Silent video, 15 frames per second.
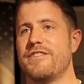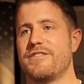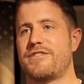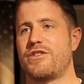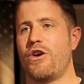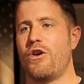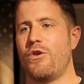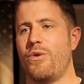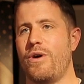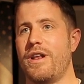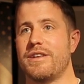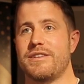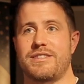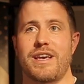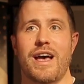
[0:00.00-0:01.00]
So in
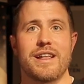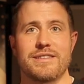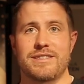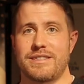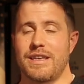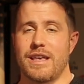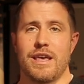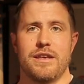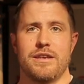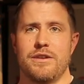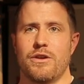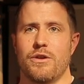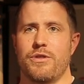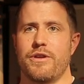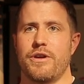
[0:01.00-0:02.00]
a sense,
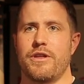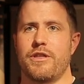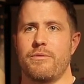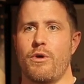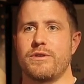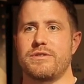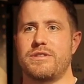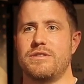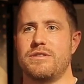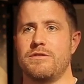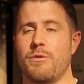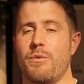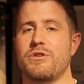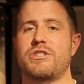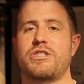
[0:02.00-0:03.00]
the
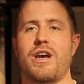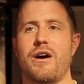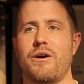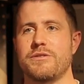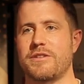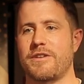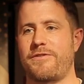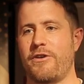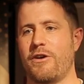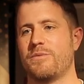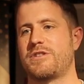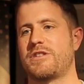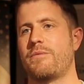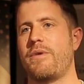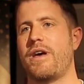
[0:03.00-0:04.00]
most challenging
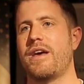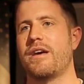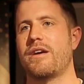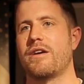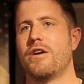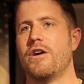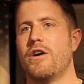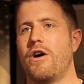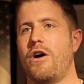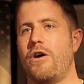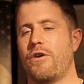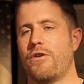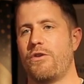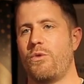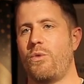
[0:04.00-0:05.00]
films to make
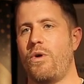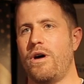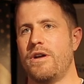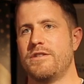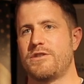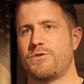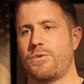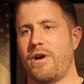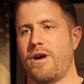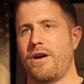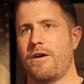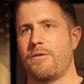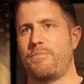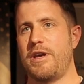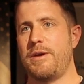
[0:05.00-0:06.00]
are the ones
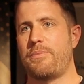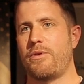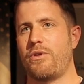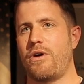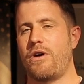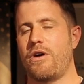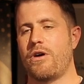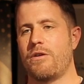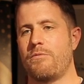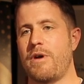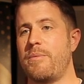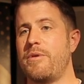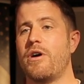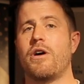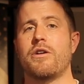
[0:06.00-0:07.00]
where people are
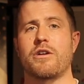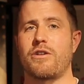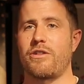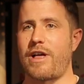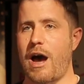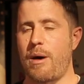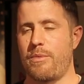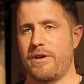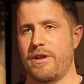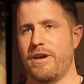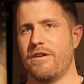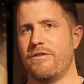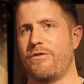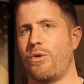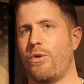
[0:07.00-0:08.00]
maybe
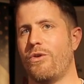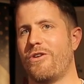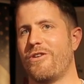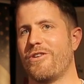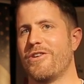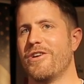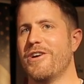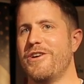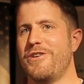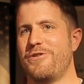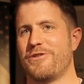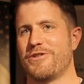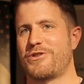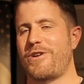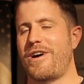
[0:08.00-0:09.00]
uncollaborative, or
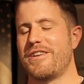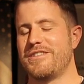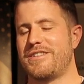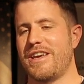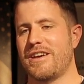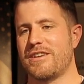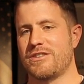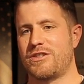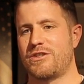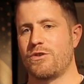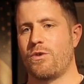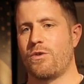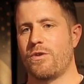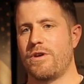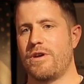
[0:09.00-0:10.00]
you're trying to take a
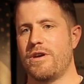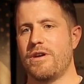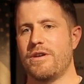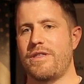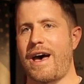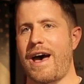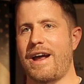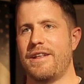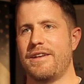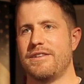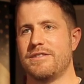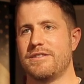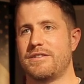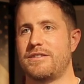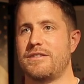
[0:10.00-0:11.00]
story that
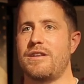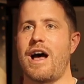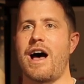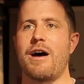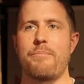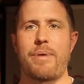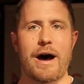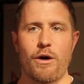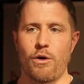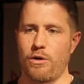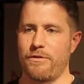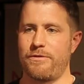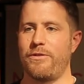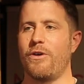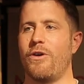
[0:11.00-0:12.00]
is not
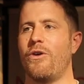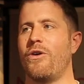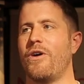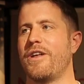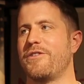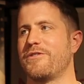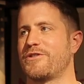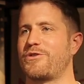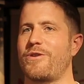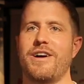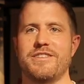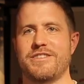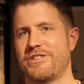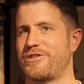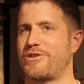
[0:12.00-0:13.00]
powerful and you're
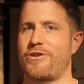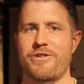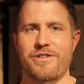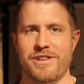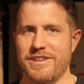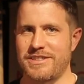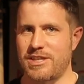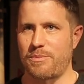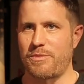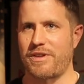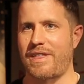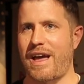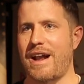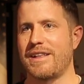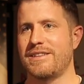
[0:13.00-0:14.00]
trying to turn it into something
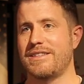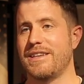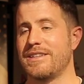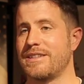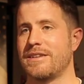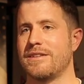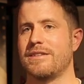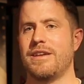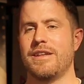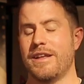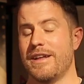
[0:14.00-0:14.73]
that it isn't.